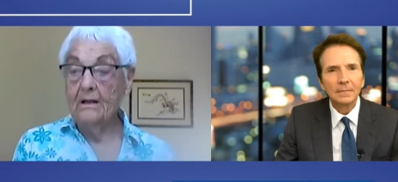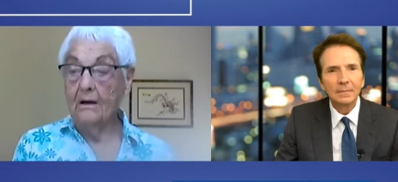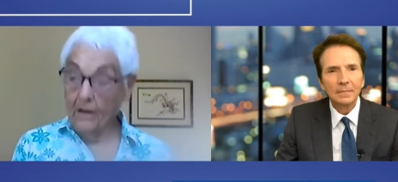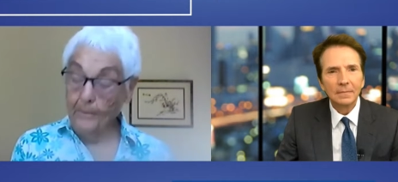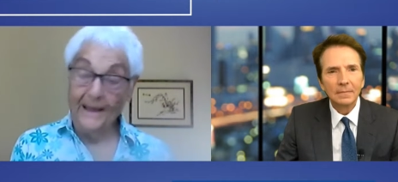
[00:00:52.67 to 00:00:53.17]

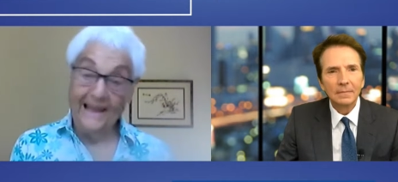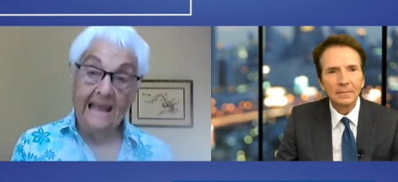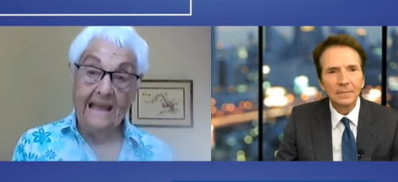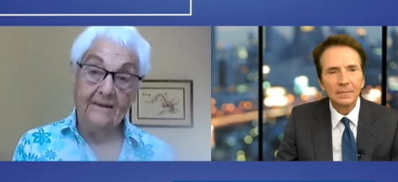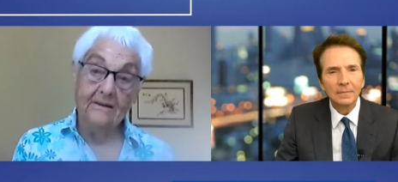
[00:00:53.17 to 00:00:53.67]

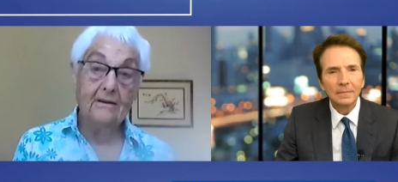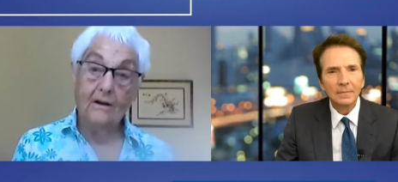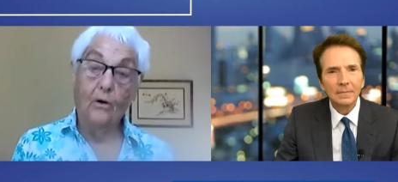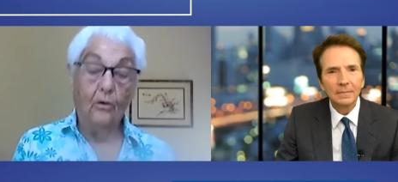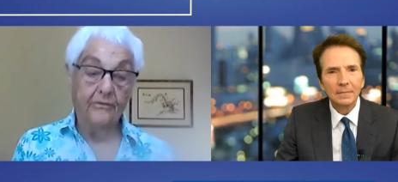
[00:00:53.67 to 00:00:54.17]
Speaker 1: Armageddon
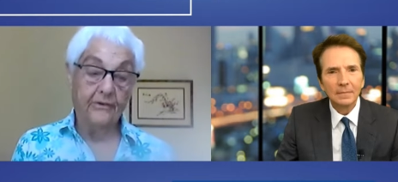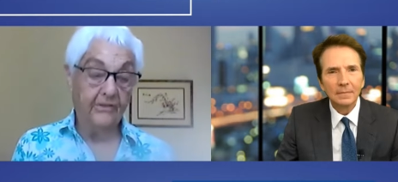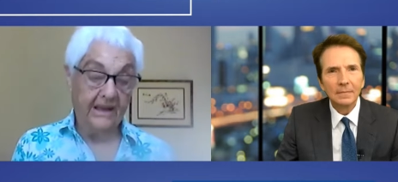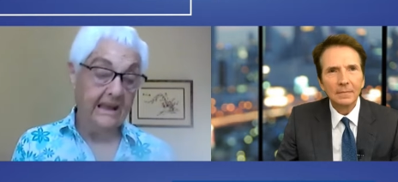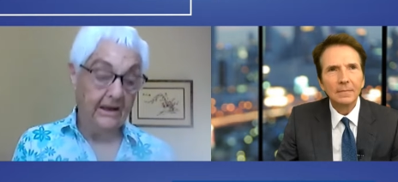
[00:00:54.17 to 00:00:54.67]
over the
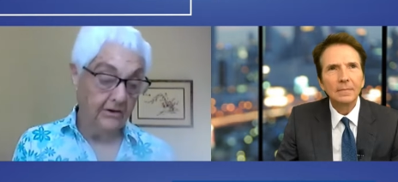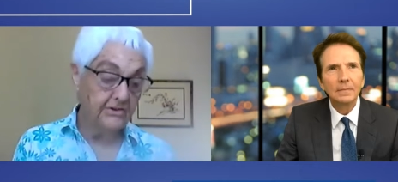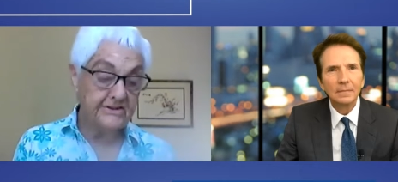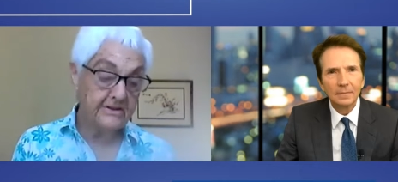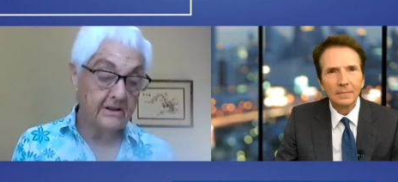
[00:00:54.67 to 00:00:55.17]

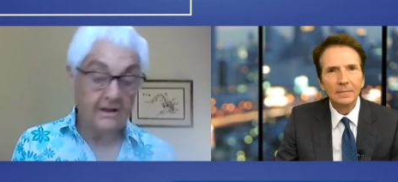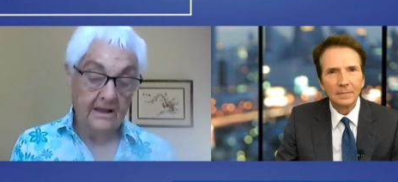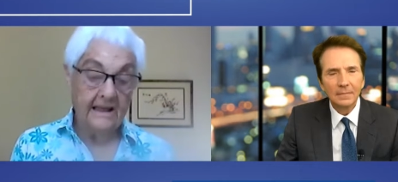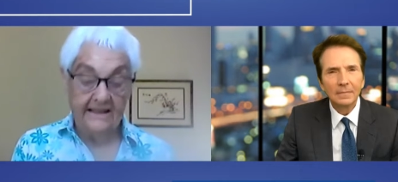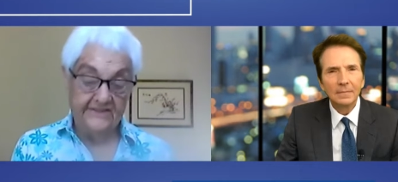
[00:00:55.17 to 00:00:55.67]
years,
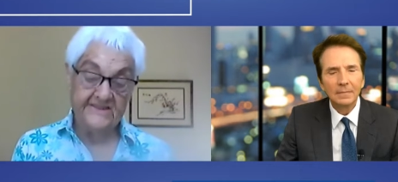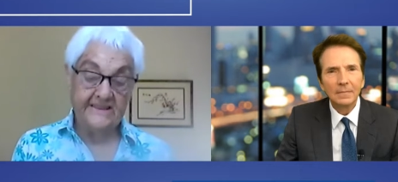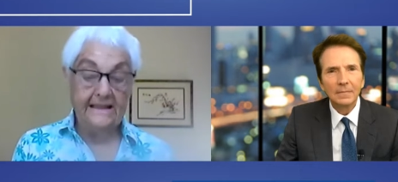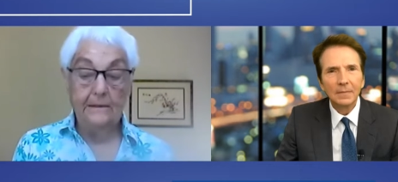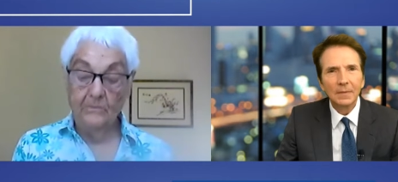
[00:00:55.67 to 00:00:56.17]
it
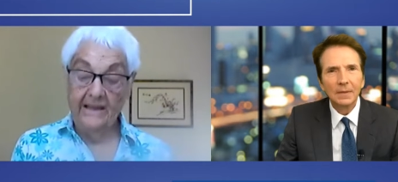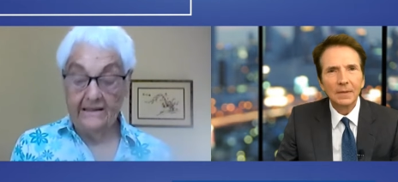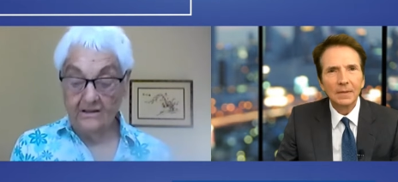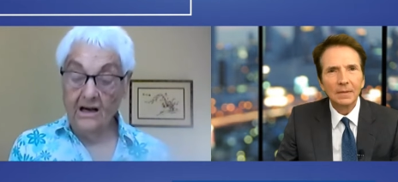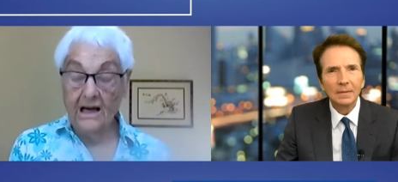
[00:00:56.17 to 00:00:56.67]
seemed
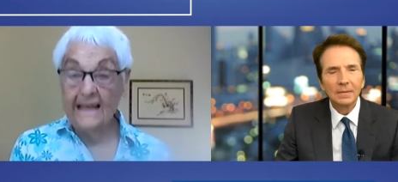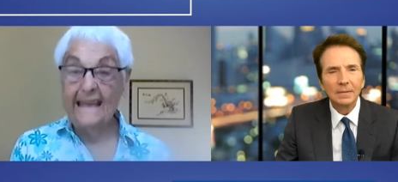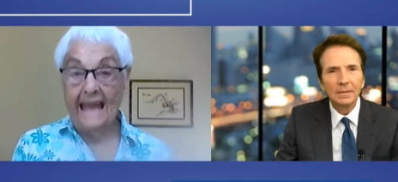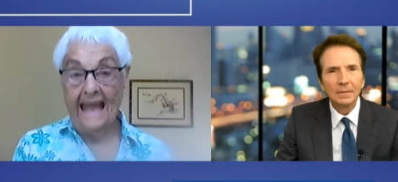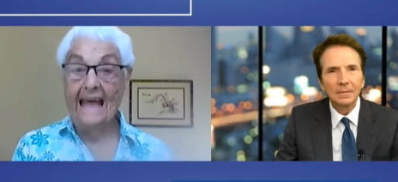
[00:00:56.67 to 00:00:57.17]
that God
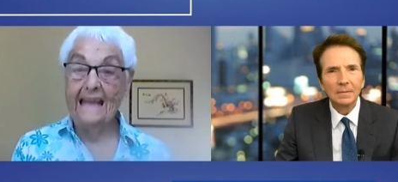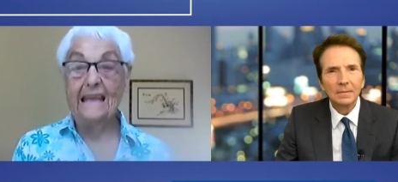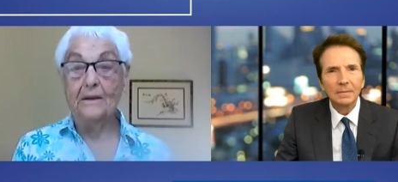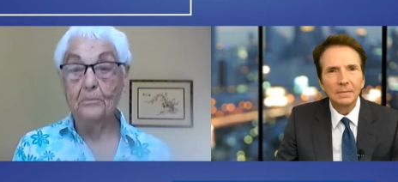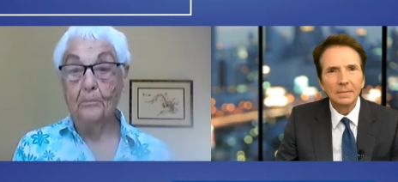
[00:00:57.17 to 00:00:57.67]
had
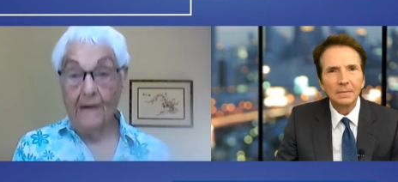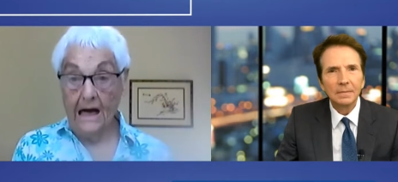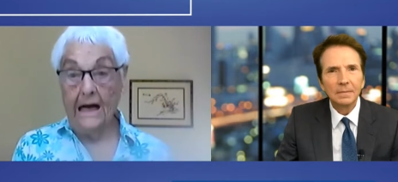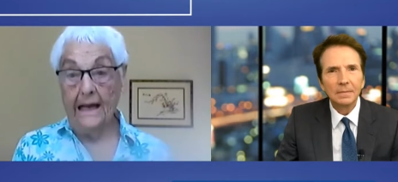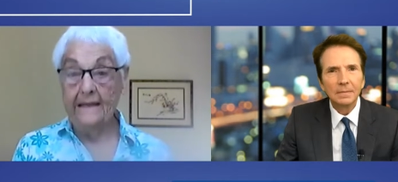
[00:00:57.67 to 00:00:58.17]
in
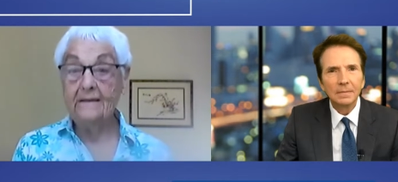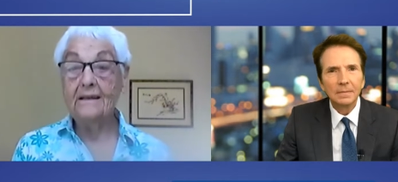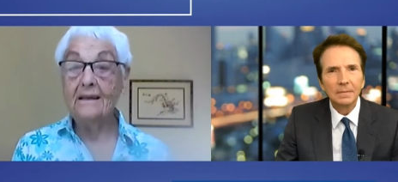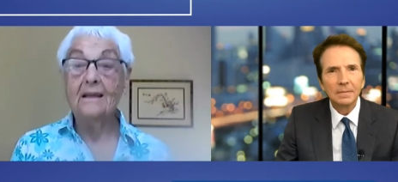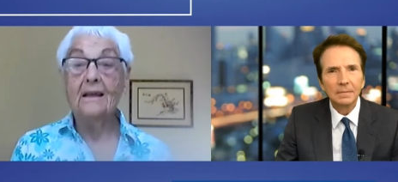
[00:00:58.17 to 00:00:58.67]
mind
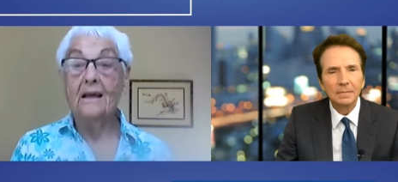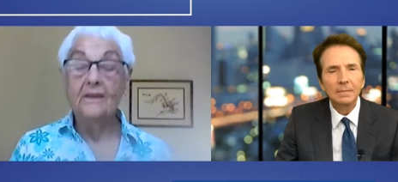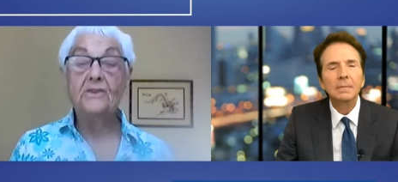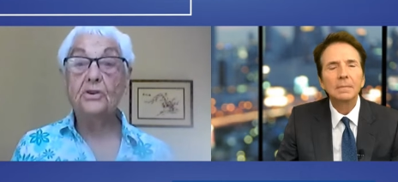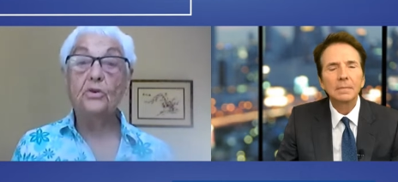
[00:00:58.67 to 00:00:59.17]

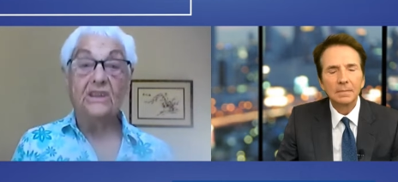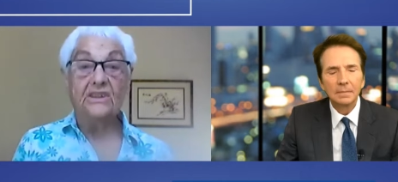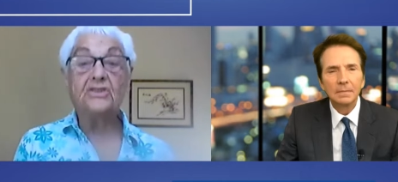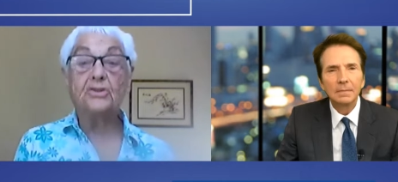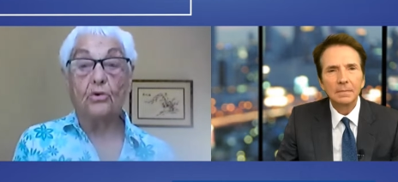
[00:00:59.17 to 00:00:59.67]
to
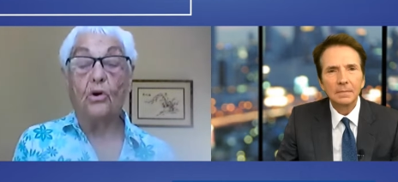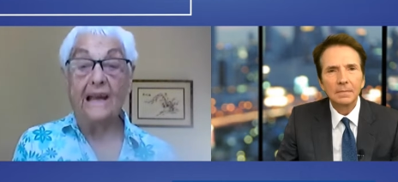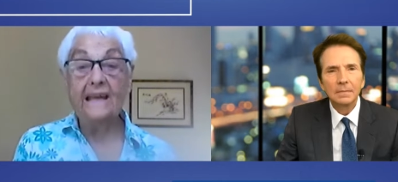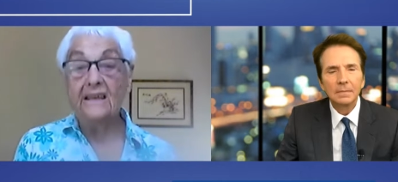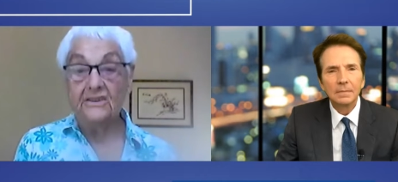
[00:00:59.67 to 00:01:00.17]

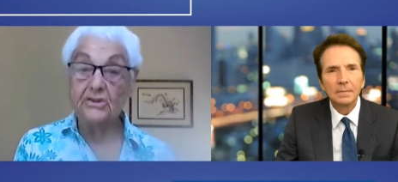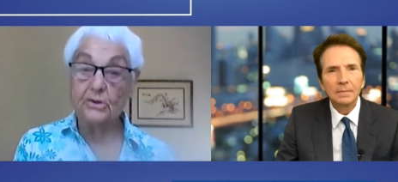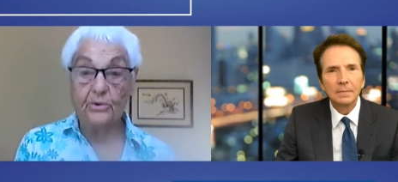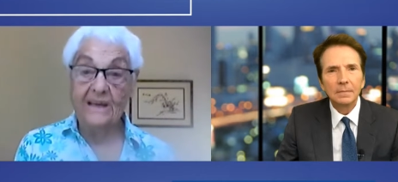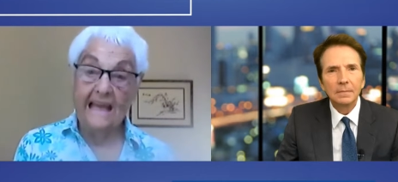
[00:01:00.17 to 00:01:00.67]
destroy his
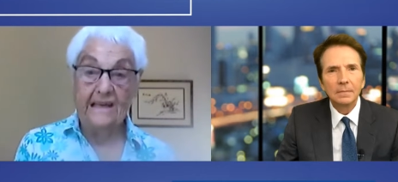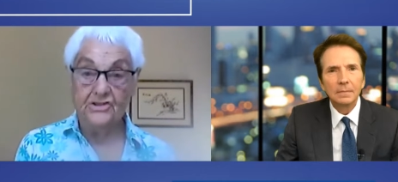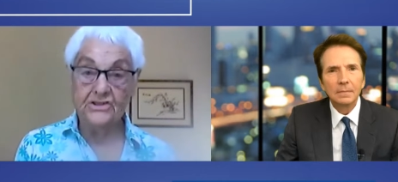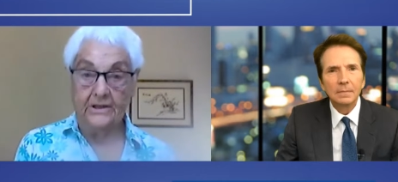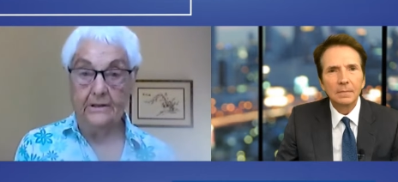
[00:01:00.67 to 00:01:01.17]

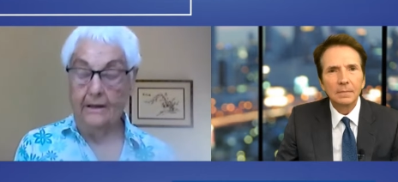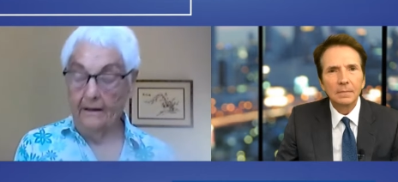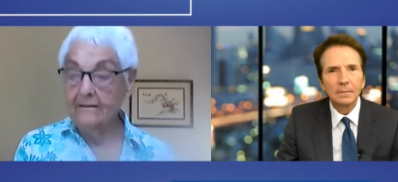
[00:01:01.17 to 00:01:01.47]
creation.